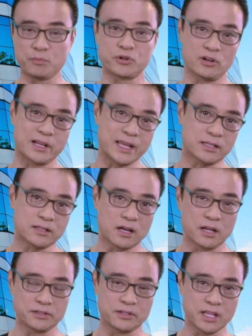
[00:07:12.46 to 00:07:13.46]
put a link
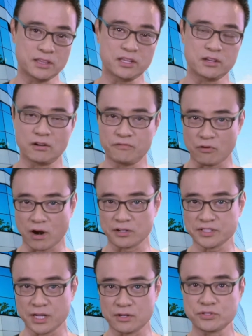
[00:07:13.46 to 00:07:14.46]
underneath here for our
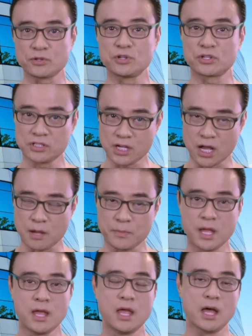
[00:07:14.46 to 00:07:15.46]
center so you can
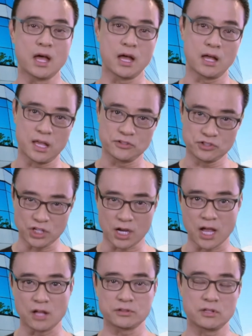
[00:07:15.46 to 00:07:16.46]
come and check
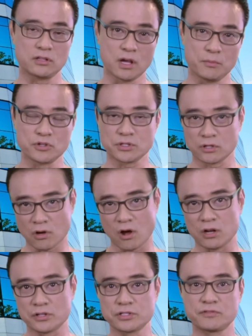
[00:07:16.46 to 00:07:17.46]
out the numbers and
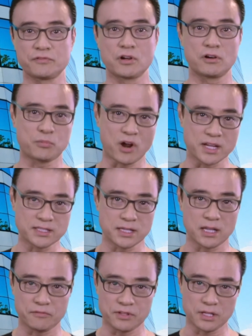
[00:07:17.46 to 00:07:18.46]
call us for our pricing
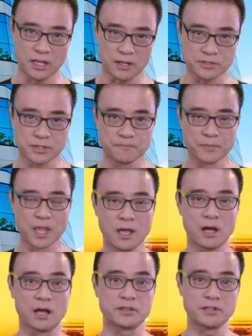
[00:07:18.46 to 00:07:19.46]
and everything else.
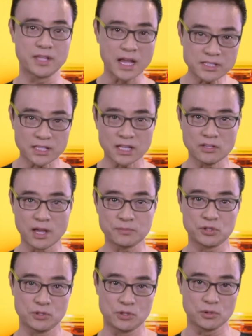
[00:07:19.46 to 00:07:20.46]
The next thing you have
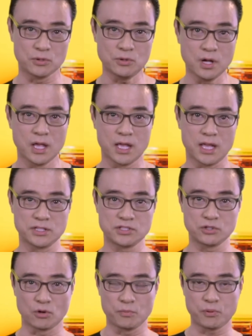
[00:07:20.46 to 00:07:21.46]
to do is
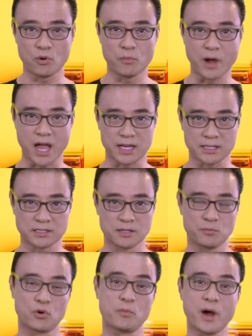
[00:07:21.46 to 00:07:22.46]
your probiotics.
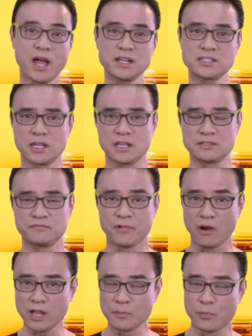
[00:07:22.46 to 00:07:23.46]
Probiotics is
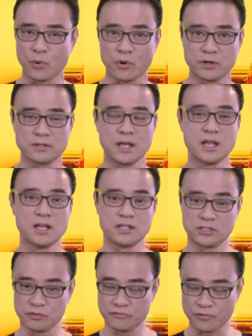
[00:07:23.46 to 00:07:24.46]
very important
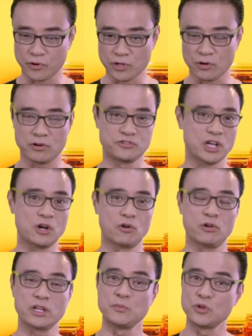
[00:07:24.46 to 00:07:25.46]
for your
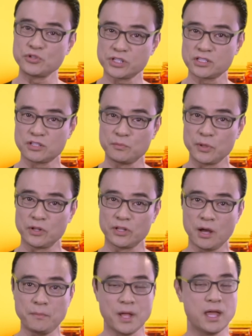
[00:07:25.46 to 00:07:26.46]
general immune system
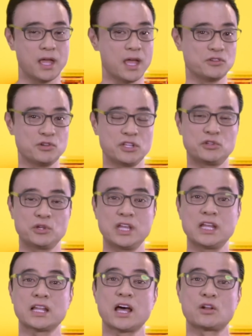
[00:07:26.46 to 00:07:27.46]
buildup, and you need to
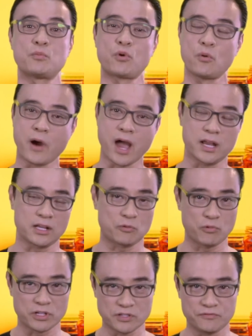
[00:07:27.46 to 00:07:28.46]
eat a lot of probiotic
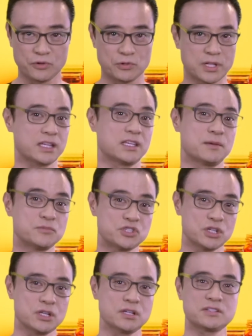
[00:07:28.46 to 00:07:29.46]
rich food like
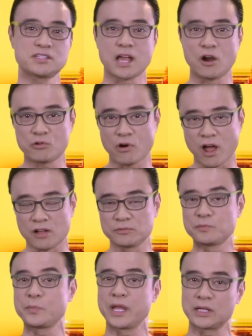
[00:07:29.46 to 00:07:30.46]
kimchi,
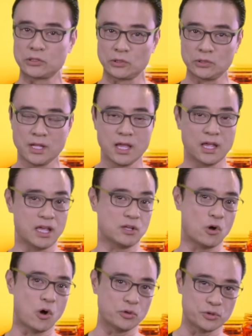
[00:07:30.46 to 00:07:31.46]
sauerkraut, pickle, and
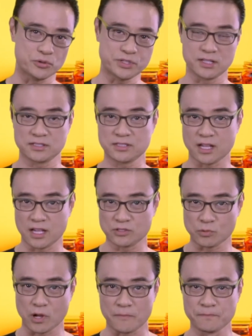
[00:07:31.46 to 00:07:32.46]
all those things
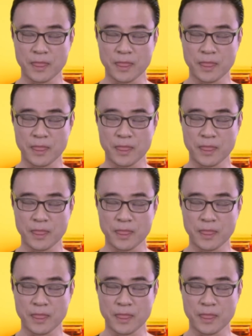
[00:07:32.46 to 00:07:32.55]
as well.